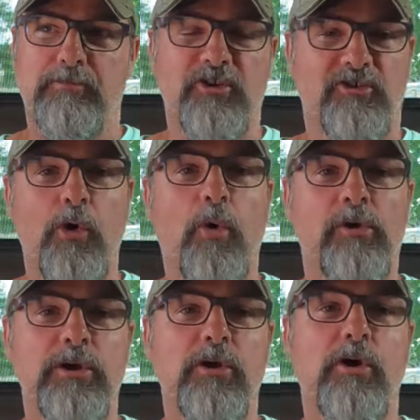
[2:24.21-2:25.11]

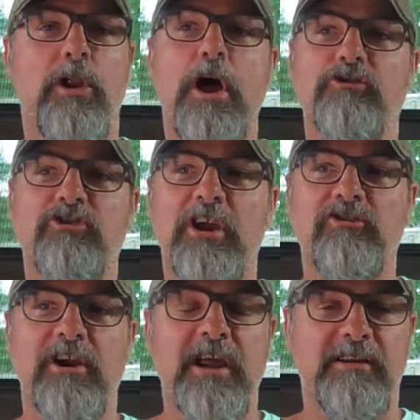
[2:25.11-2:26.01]
tutorial on
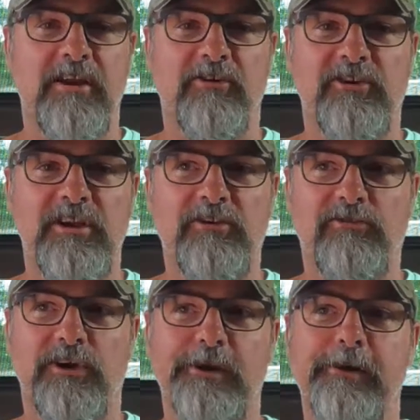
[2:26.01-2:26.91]
changing out the LCD
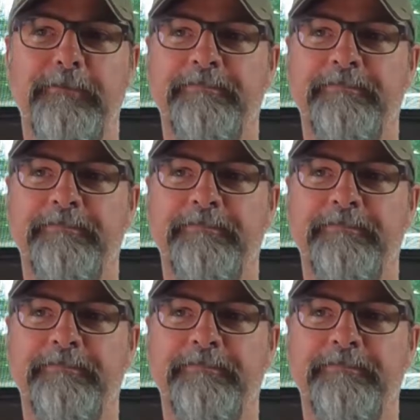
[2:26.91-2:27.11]
screen.